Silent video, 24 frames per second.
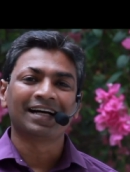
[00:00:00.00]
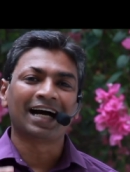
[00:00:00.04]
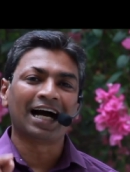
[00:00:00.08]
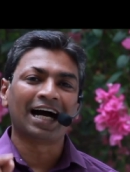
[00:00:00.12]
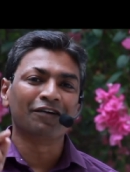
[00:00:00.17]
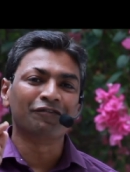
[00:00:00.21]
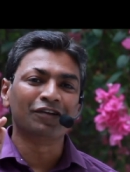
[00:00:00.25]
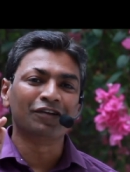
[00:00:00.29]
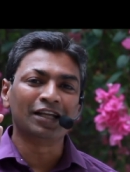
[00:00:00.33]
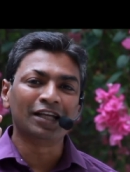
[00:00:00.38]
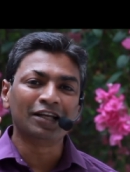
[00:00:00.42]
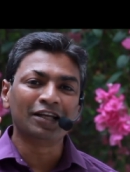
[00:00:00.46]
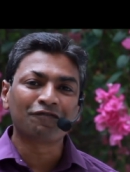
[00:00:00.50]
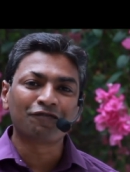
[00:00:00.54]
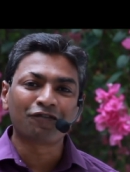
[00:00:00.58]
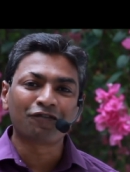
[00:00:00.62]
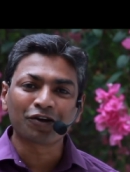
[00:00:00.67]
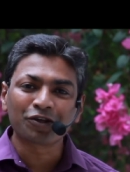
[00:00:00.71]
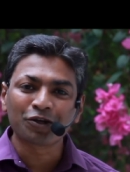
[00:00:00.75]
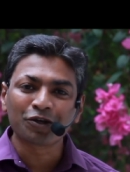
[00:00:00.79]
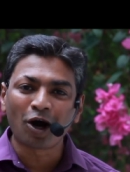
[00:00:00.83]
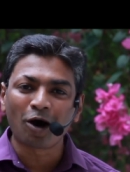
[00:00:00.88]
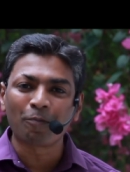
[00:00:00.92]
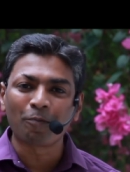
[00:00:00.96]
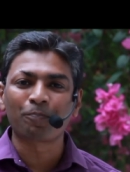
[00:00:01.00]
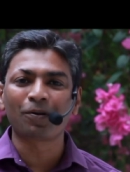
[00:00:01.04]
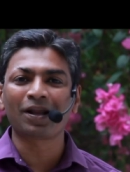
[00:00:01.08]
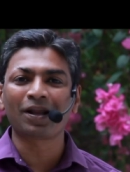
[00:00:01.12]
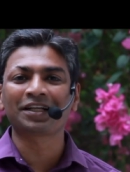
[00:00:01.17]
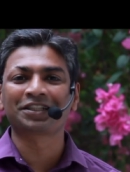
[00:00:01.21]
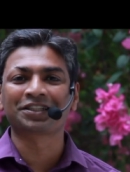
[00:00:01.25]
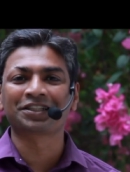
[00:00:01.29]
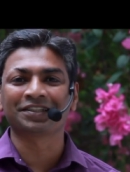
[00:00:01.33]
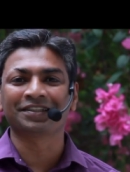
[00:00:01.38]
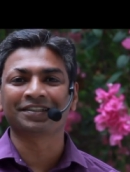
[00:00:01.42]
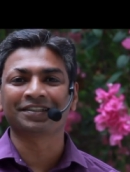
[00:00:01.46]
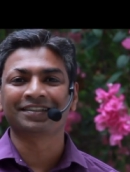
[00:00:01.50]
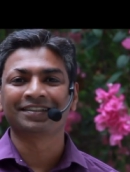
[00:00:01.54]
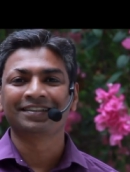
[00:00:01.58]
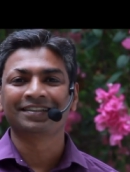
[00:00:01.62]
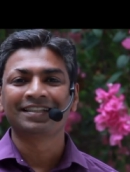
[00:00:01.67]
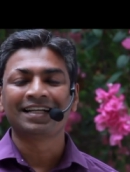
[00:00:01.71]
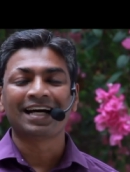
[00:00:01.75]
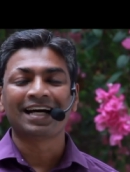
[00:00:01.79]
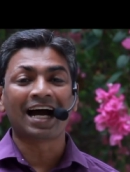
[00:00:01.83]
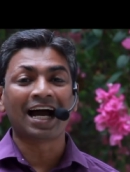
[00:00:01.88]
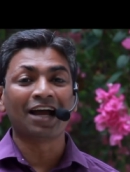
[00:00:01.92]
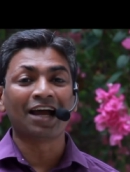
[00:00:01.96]
I will live for your pleasure.
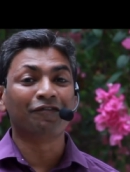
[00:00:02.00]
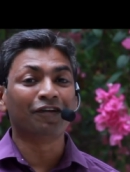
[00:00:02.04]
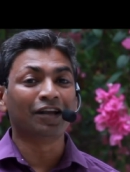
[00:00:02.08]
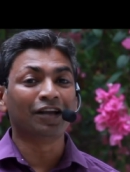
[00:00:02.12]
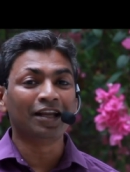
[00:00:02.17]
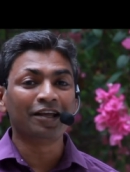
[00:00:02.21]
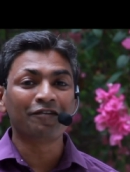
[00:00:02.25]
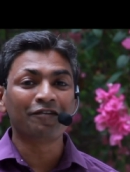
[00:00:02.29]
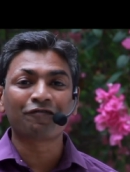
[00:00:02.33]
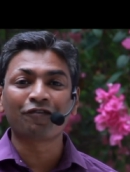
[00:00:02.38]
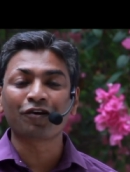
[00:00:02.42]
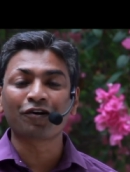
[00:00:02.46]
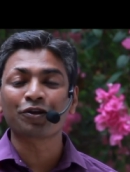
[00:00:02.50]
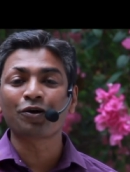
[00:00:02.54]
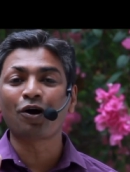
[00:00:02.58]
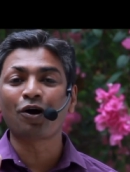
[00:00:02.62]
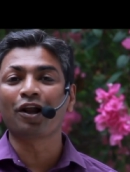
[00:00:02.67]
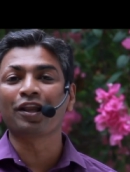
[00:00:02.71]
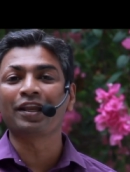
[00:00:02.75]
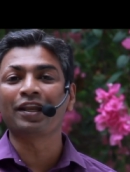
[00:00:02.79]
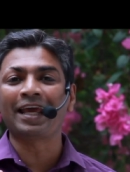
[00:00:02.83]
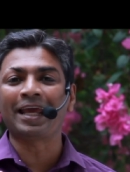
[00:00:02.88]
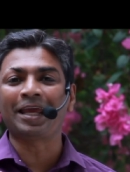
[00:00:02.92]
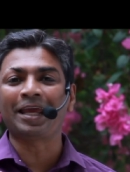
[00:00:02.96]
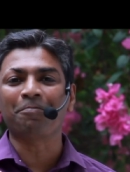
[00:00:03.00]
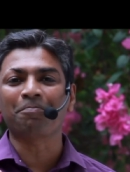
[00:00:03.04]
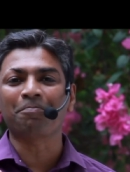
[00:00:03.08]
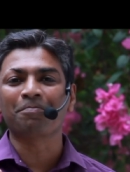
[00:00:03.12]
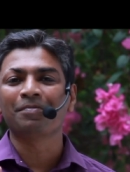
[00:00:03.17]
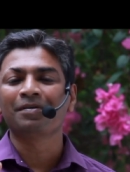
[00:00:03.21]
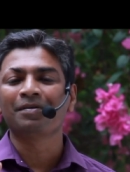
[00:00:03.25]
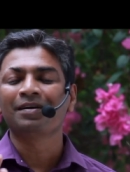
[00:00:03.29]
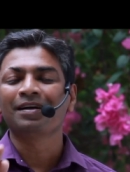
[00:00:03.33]
I will live for your name.